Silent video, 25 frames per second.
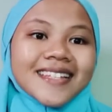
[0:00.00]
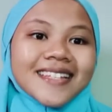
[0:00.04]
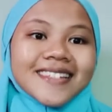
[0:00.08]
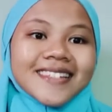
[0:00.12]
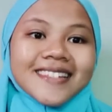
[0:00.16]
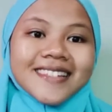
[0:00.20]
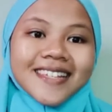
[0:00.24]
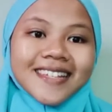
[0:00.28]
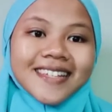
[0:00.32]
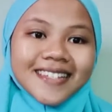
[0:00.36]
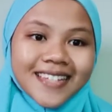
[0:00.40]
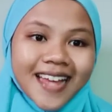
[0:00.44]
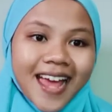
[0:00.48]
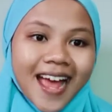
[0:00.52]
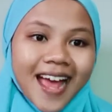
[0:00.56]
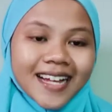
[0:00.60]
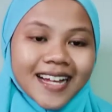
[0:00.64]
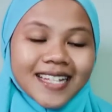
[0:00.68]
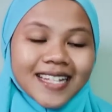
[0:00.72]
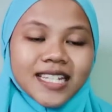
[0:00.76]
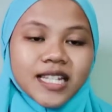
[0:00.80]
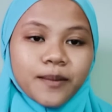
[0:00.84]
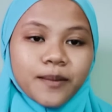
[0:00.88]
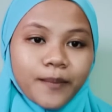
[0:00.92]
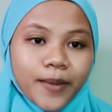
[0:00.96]

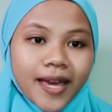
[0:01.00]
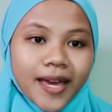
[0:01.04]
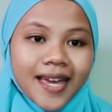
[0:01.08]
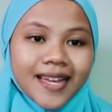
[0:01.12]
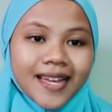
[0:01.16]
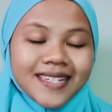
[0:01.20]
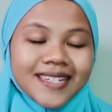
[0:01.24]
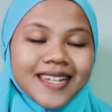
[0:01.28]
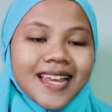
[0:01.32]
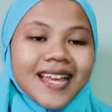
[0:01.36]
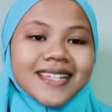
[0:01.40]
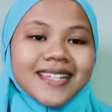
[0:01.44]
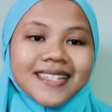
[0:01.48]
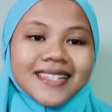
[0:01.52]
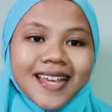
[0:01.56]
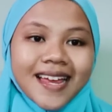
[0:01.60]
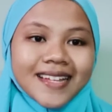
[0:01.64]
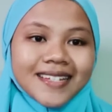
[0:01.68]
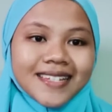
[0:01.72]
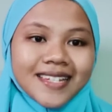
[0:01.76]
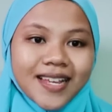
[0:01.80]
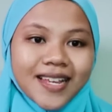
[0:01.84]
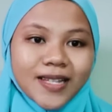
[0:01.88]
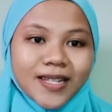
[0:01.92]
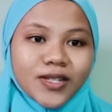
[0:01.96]
Syntax means
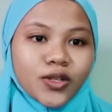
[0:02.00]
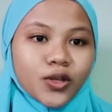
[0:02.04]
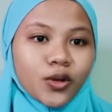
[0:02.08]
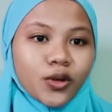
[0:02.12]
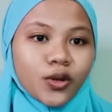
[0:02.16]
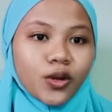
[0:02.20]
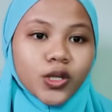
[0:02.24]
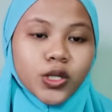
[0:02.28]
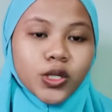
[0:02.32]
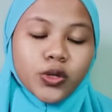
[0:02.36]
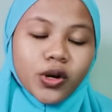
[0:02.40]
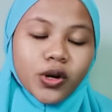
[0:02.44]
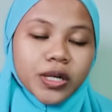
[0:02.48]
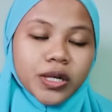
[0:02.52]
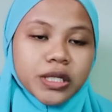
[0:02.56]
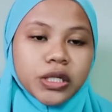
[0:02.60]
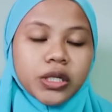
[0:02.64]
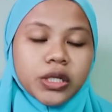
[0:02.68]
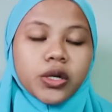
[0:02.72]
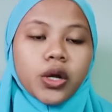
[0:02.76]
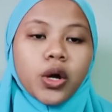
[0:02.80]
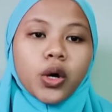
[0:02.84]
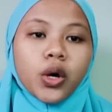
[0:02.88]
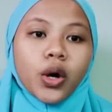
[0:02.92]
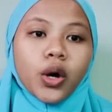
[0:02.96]
sentence
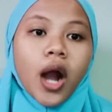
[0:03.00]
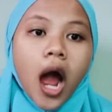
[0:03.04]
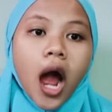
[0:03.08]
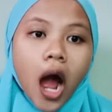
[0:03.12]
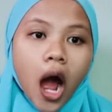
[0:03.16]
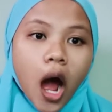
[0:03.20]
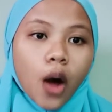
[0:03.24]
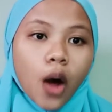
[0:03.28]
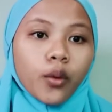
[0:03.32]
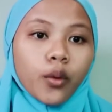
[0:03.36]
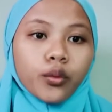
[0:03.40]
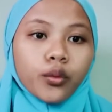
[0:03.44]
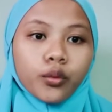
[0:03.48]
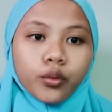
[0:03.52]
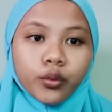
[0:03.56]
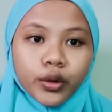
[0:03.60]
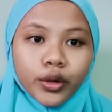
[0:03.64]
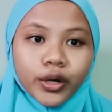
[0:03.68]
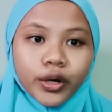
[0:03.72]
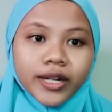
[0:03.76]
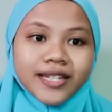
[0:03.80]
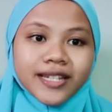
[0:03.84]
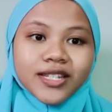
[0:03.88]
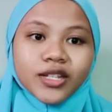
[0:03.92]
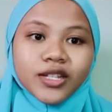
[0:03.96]
construction, or how
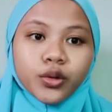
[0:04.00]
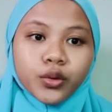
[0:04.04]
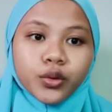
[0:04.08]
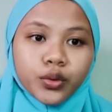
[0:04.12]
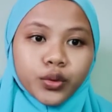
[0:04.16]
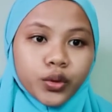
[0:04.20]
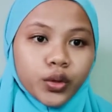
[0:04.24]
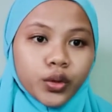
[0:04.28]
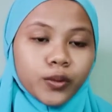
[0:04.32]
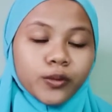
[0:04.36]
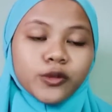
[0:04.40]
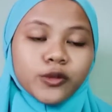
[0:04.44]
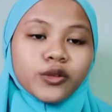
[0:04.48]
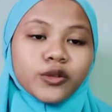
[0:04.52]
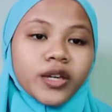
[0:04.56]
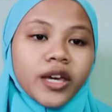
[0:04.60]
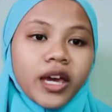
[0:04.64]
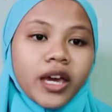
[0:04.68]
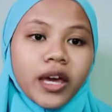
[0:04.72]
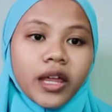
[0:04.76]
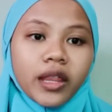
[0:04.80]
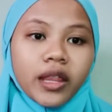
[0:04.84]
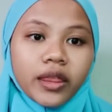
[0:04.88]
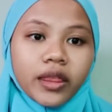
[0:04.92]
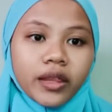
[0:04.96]
words group
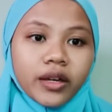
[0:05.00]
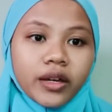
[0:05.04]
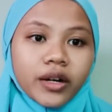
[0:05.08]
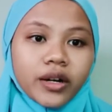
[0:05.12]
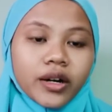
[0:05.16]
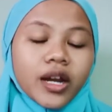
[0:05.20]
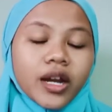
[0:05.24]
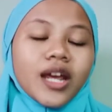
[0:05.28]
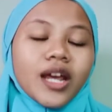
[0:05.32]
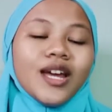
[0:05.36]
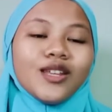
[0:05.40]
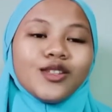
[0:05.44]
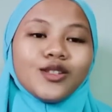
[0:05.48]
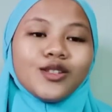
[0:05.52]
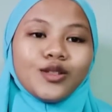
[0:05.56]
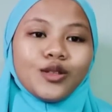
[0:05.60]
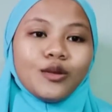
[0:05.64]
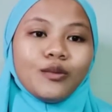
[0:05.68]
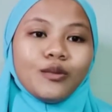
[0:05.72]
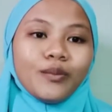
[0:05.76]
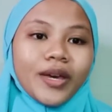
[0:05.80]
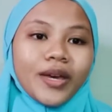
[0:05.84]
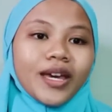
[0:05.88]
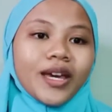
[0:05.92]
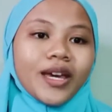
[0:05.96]
together to
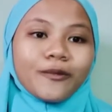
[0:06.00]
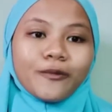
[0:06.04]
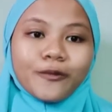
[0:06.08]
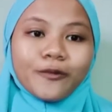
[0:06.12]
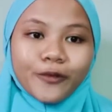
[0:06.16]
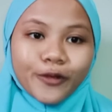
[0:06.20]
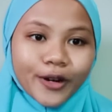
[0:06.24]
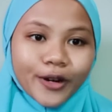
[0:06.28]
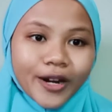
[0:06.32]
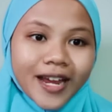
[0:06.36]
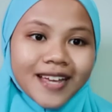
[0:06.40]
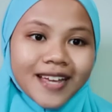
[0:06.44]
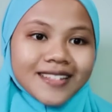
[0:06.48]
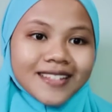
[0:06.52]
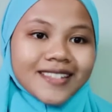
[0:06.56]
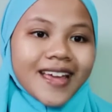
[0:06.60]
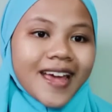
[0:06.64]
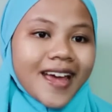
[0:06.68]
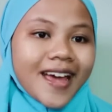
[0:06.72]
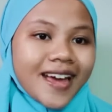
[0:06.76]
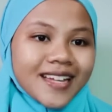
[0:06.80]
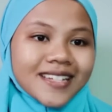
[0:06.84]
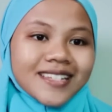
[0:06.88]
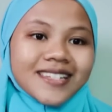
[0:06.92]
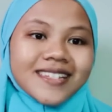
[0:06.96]
make a phrase
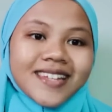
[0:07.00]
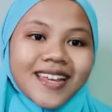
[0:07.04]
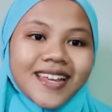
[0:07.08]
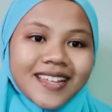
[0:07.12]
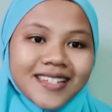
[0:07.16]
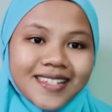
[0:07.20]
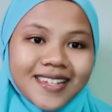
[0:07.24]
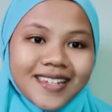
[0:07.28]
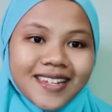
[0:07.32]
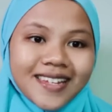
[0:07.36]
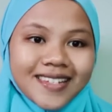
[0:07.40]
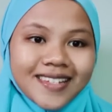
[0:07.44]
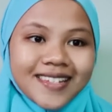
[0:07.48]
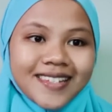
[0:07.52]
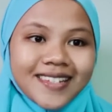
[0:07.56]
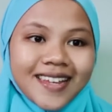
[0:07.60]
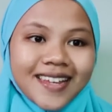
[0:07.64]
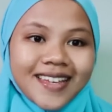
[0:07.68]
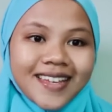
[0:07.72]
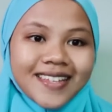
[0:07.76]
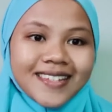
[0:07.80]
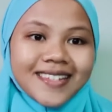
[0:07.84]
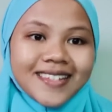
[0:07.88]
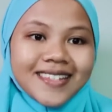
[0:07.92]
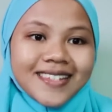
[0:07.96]
and sentences.